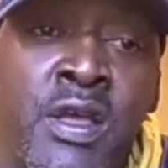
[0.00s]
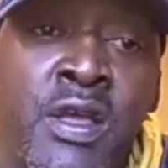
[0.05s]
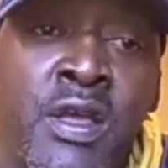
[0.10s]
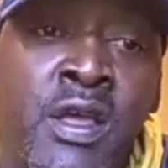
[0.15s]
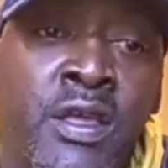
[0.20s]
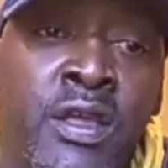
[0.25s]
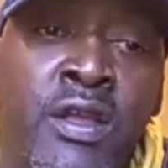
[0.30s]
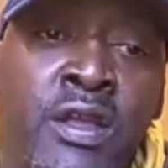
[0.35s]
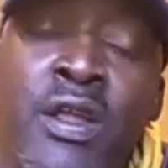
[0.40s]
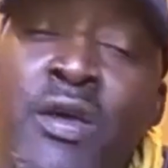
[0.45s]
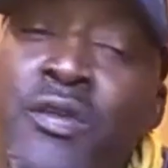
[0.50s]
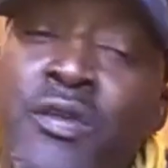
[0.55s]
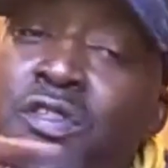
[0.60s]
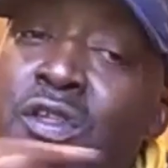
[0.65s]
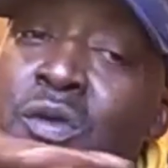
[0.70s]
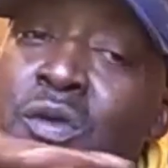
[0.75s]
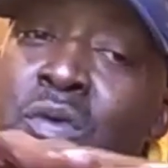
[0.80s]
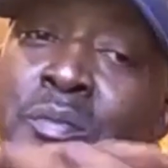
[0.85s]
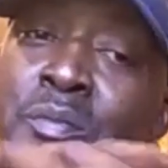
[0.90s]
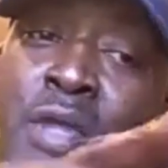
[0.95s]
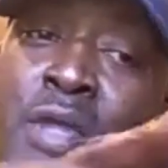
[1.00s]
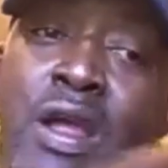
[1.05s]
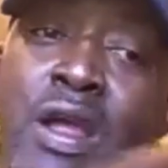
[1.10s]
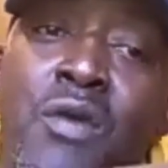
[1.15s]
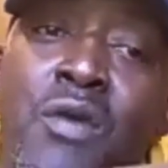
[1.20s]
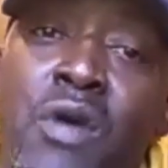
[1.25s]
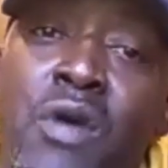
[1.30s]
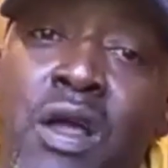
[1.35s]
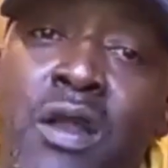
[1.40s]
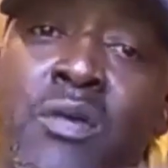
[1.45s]
So when
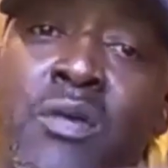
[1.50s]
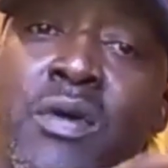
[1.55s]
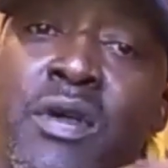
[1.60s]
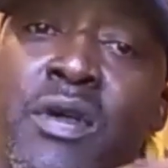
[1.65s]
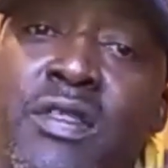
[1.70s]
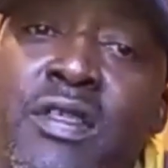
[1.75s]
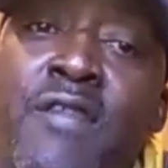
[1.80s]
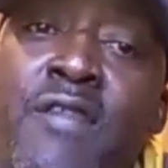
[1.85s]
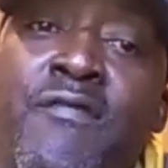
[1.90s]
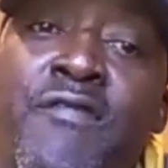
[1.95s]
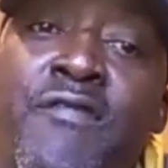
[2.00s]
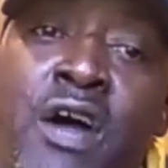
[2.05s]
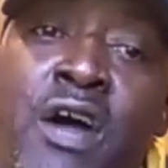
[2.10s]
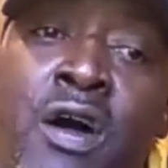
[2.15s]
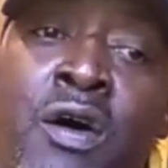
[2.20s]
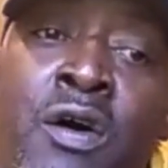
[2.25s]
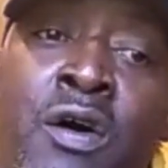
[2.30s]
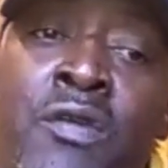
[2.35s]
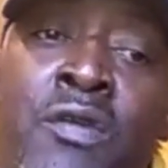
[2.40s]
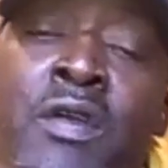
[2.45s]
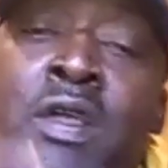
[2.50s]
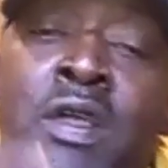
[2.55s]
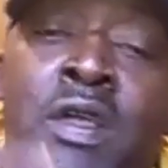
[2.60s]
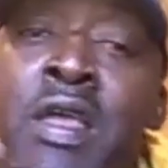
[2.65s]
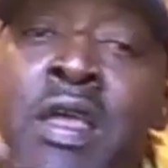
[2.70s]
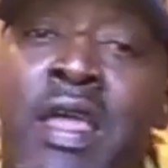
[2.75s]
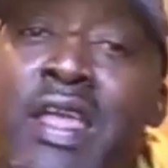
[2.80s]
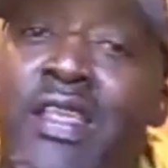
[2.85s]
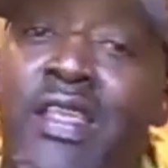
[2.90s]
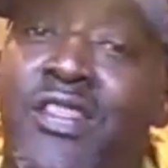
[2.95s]
marijuana was involved,
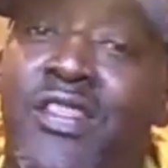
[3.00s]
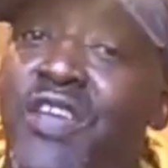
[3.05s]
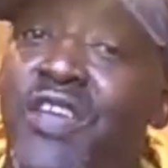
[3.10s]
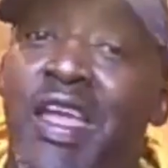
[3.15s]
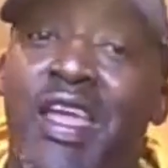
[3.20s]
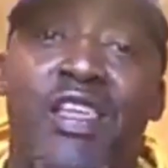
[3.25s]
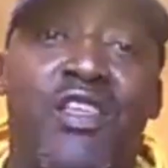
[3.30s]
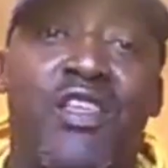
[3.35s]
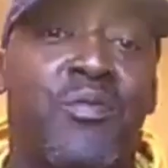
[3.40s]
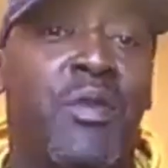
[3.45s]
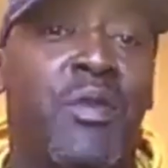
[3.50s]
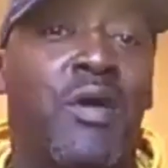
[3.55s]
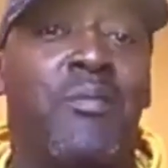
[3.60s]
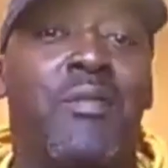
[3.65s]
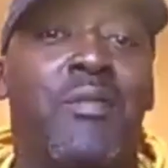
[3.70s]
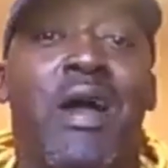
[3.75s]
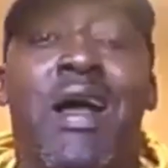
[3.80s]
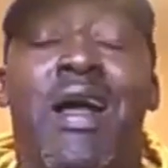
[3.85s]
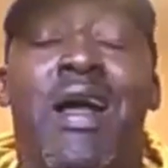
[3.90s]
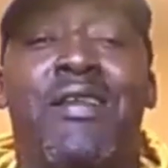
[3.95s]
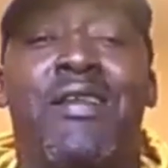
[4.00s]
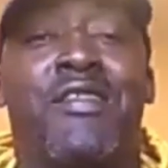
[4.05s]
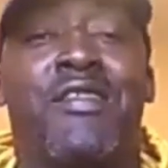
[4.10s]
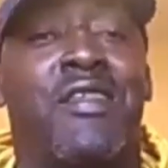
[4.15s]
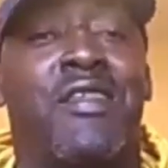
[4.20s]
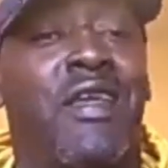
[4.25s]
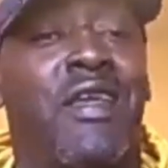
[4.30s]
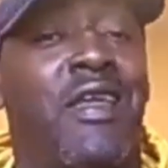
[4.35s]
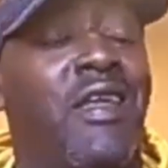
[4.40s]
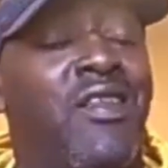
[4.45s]
it changed my
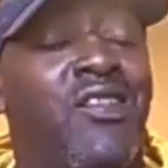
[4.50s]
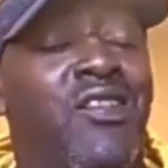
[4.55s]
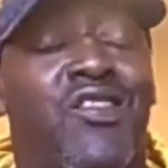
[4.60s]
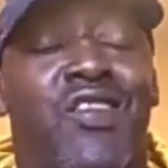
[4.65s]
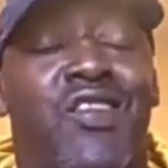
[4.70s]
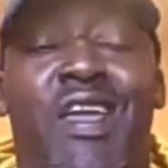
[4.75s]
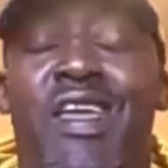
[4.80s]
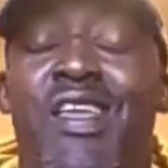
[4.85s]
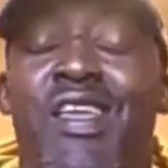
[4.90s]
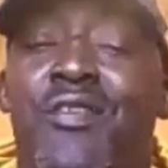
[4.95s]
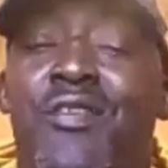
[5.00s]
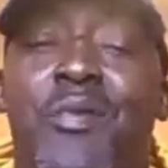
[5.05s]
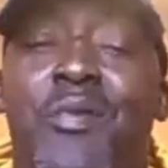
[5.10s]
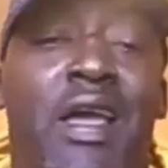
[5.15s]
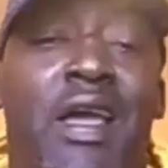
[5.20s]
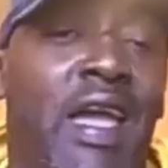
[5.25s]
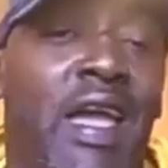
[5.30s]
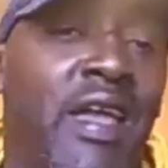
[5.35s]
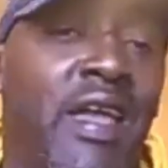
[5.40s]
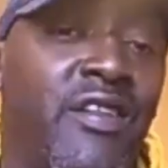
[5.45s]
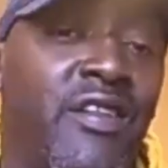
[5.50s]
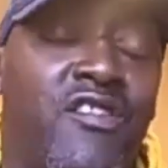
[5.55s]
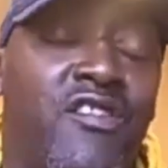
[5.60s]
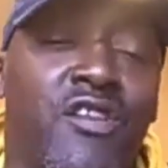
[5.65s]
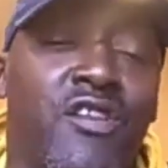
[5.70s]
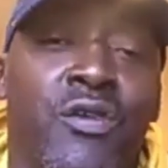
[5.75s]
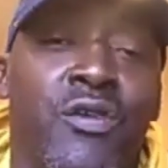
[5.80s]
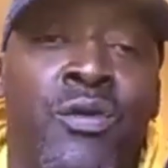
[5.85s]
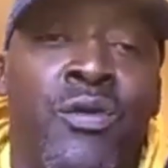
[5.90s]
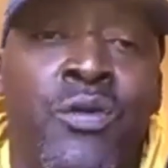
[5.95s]
mindset. It changed my
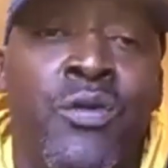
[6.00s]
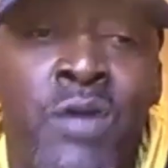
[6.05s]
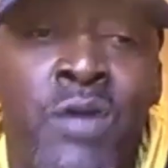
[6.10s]
attitude.